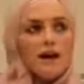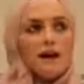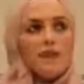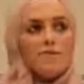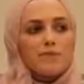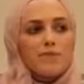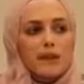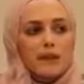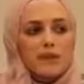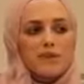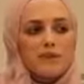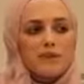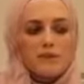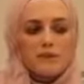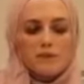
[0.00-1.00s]
And
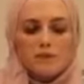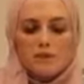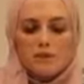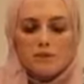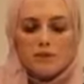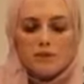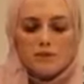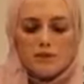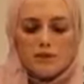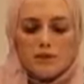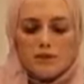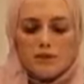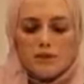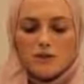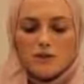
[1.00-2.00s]
I went to university
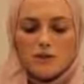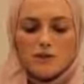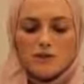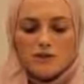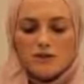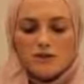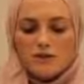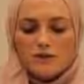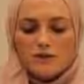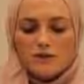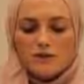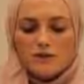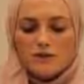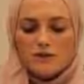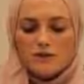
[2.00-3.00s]
between 2000
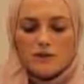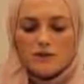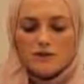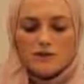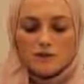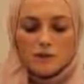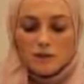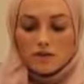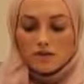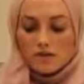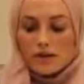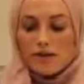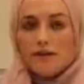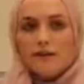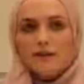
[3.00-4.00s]
and
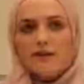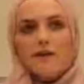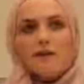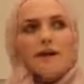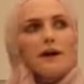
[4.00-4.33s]
2003.